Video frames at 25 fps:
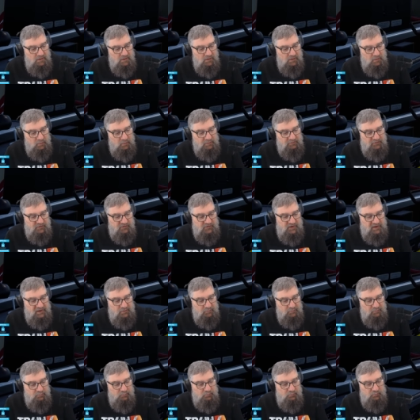You know, we've just had
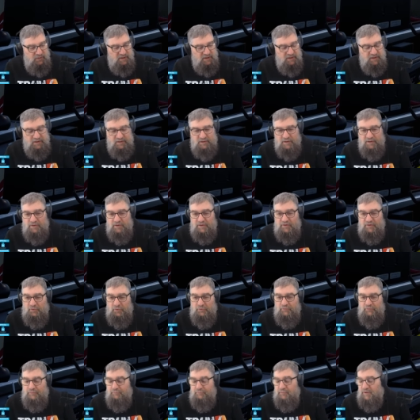a big
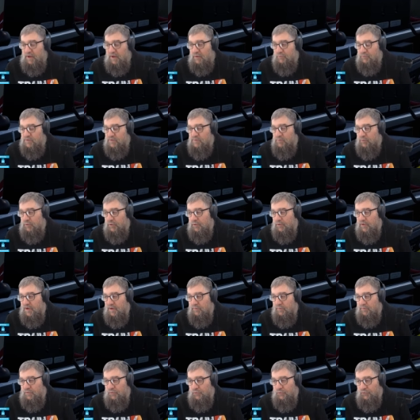COVID recovery
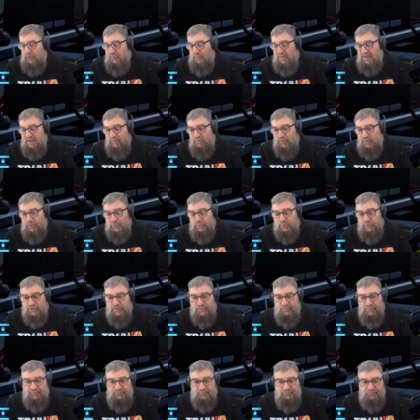program called The Big Build.
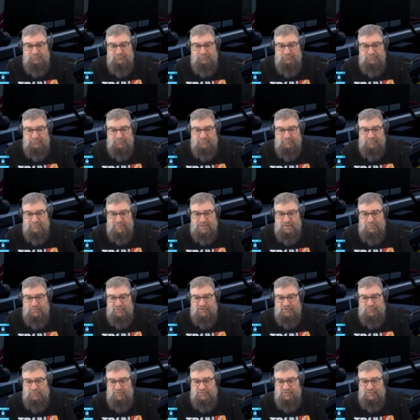
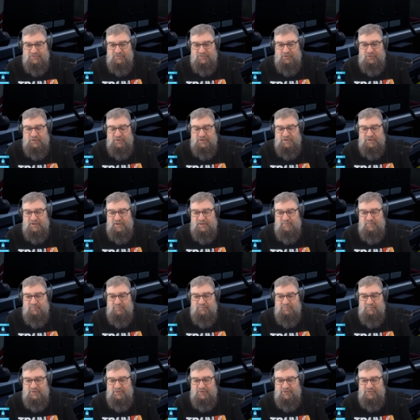which was designed to keep
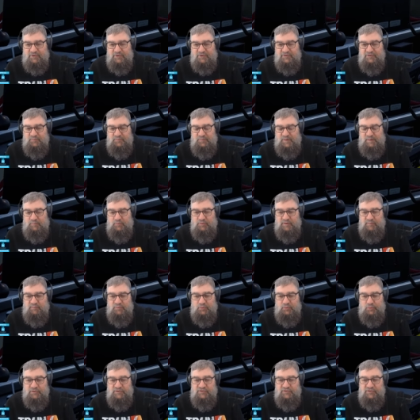construction people
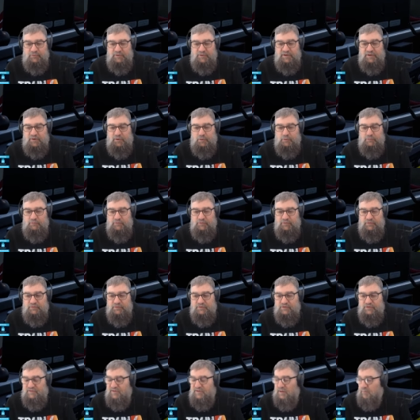employed during COVID,
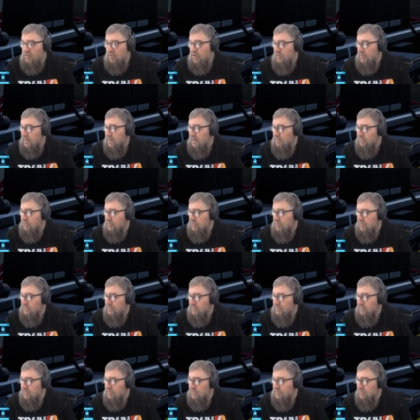and it's kept going
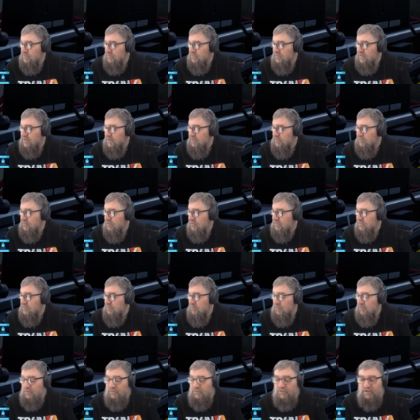afterwards because, of course, they're
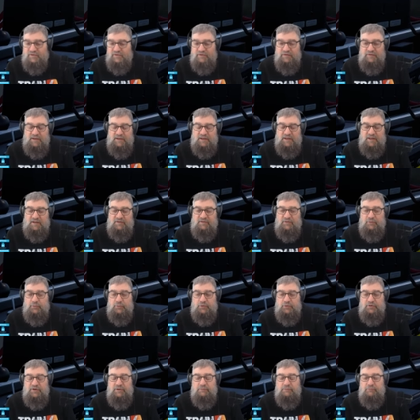construction projects and they last
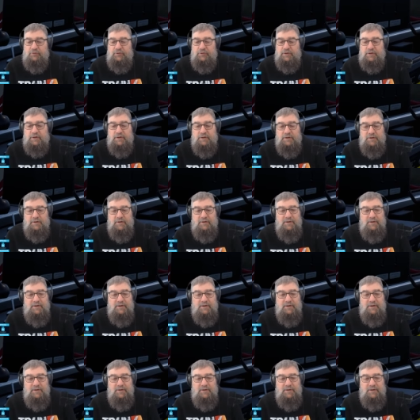longer than everything.